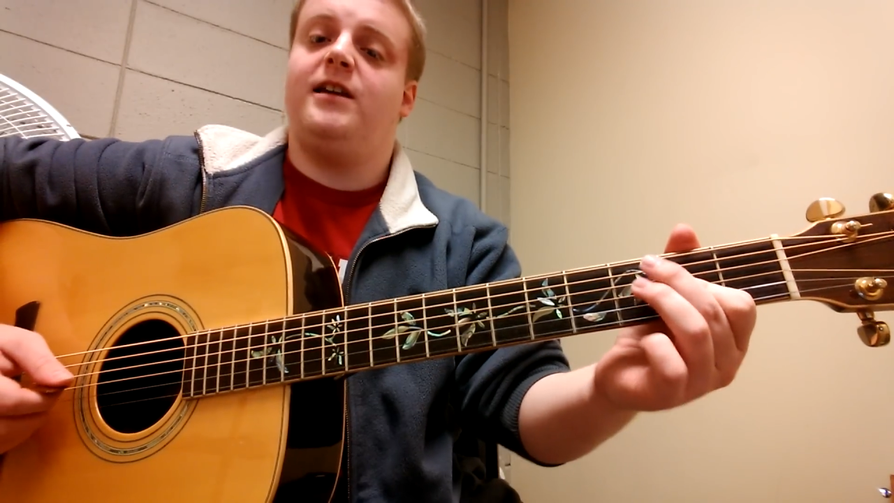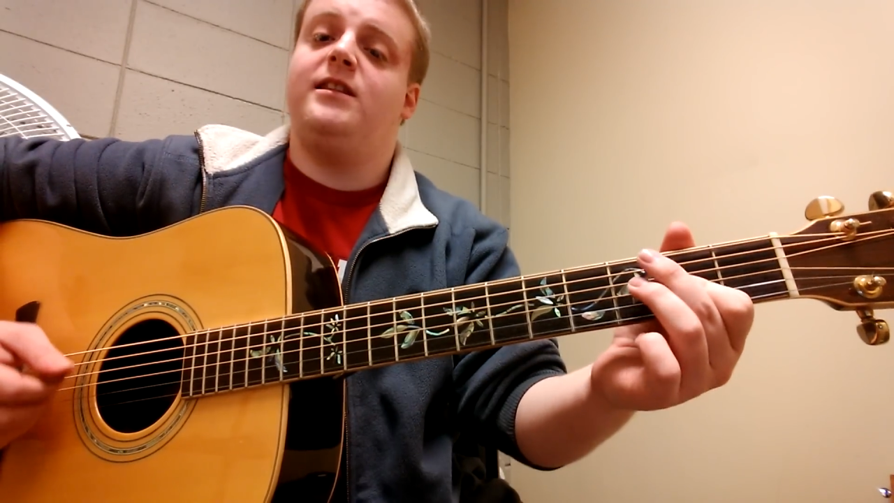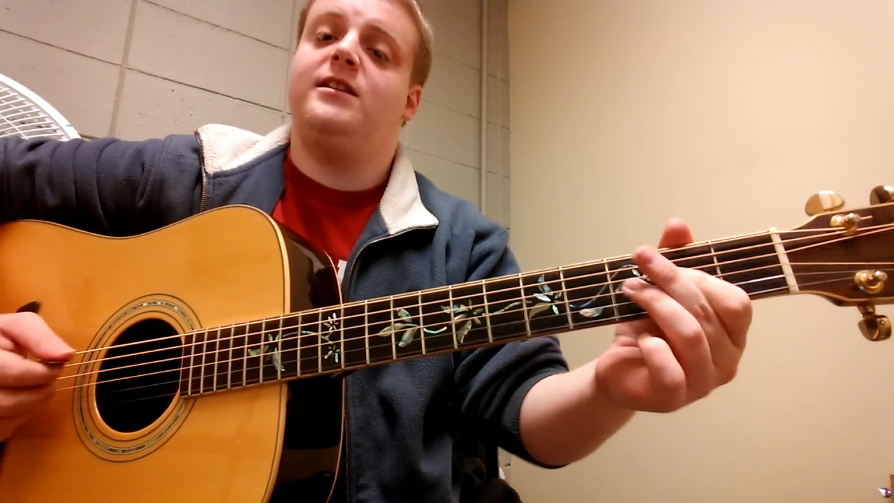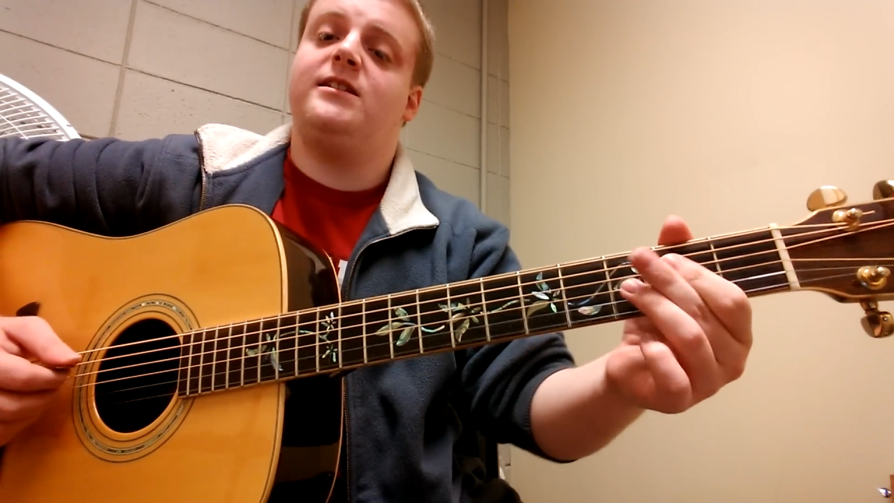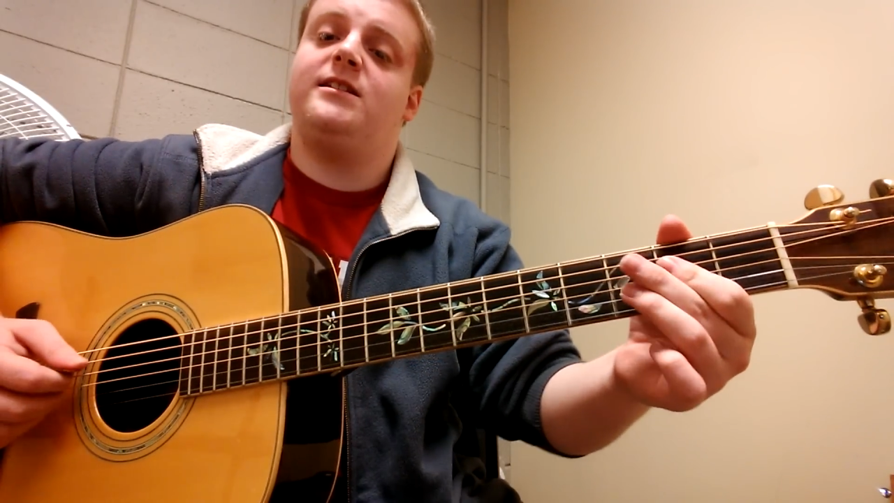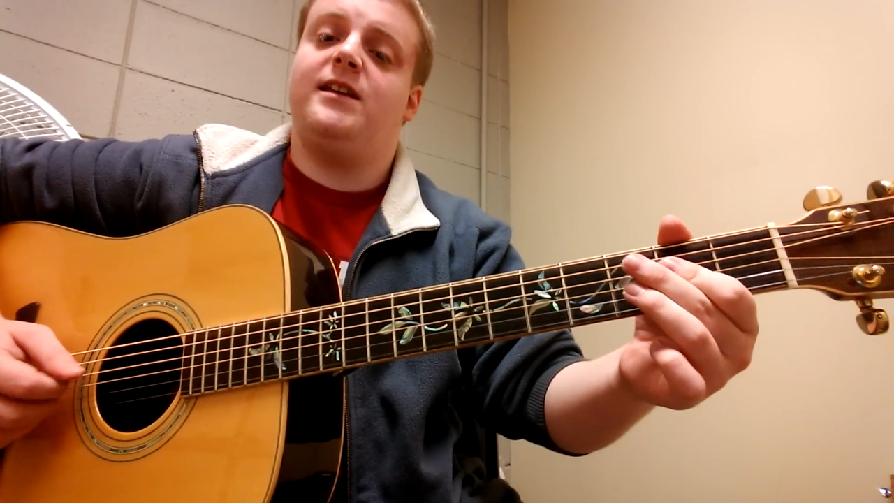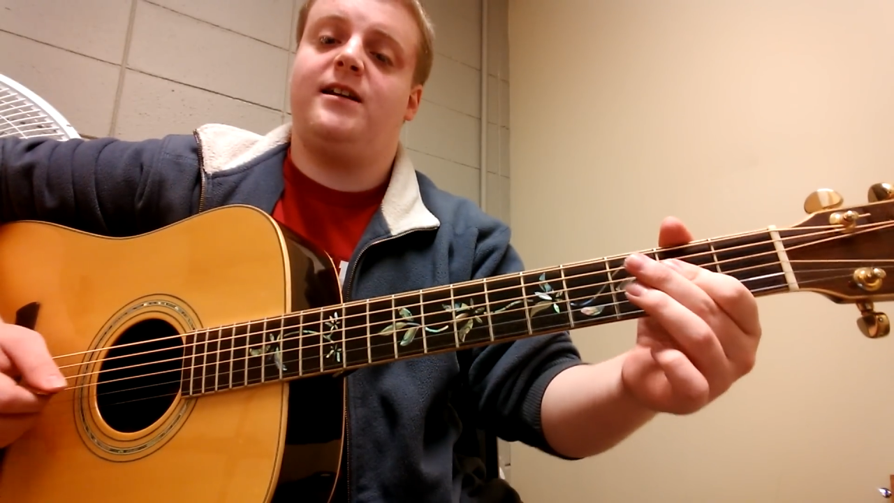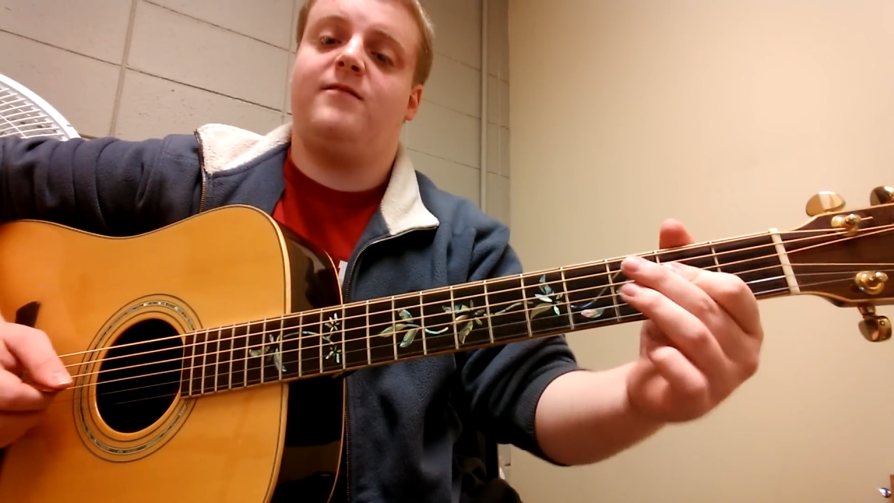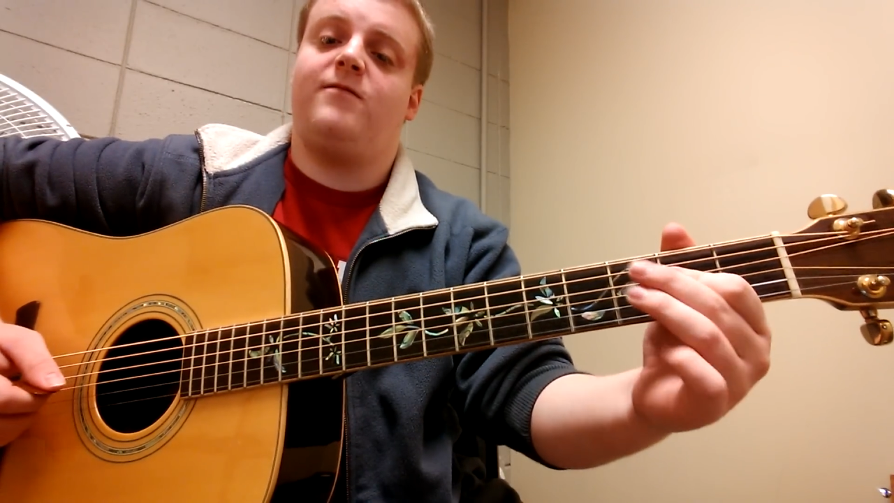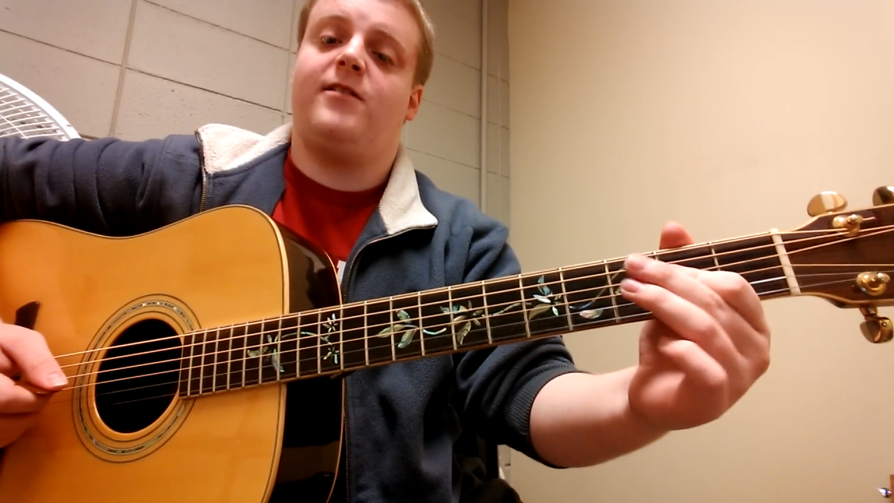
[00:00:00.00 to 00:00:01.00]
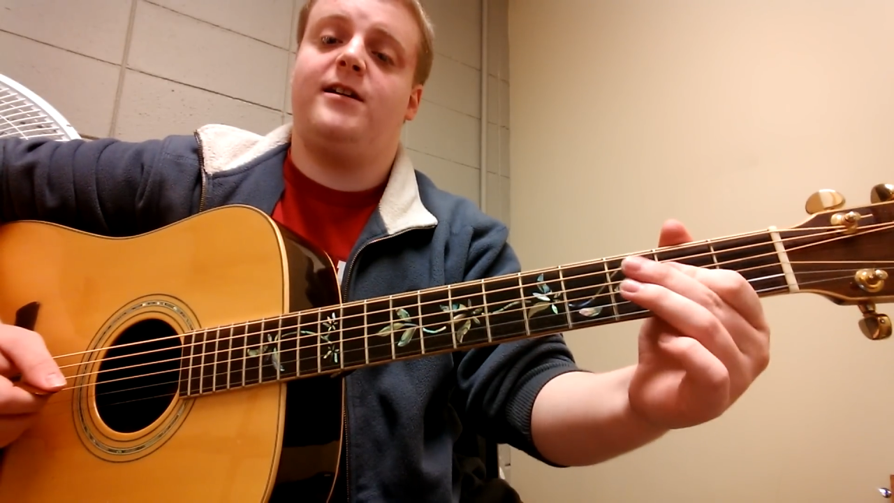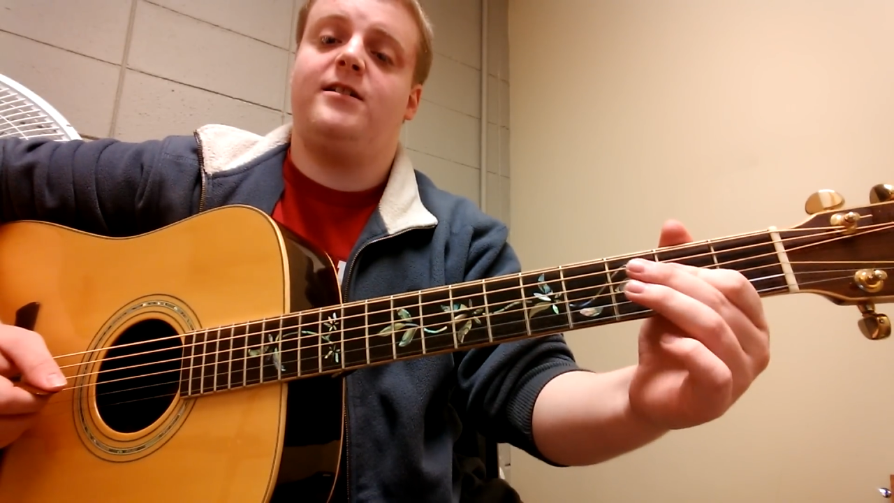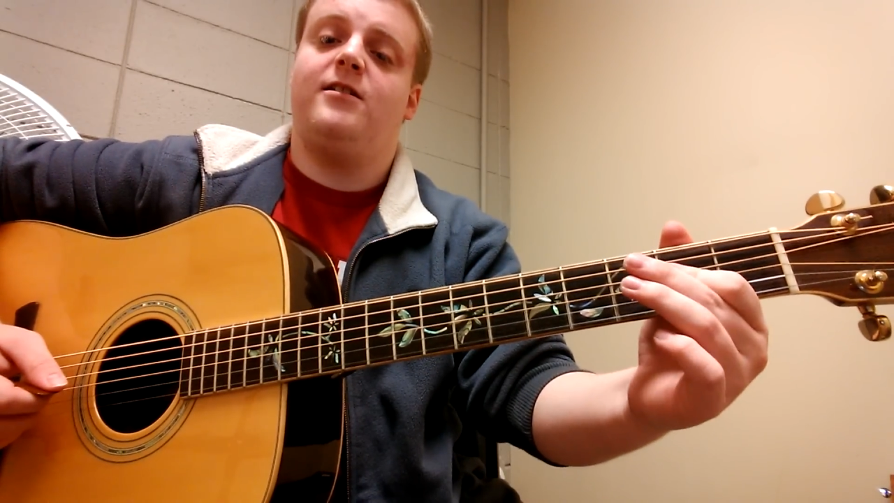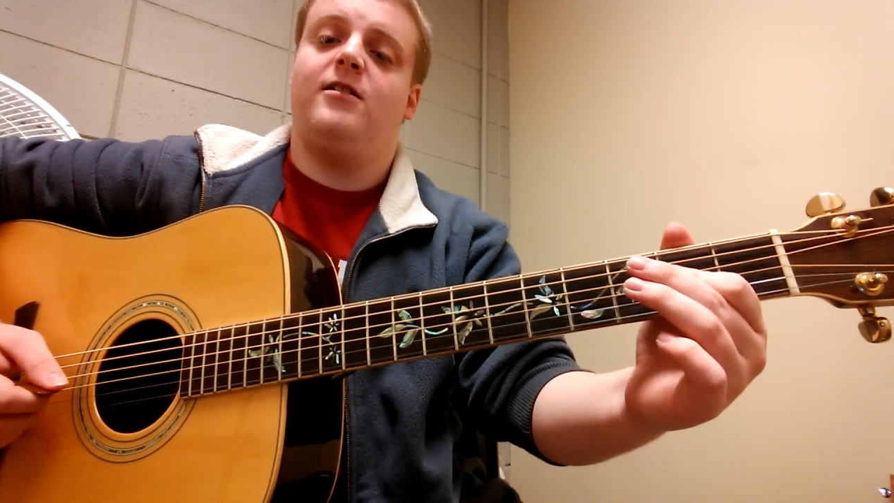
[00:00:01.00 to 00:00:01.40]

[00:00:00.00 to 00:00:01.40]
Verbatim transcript: and then the second fret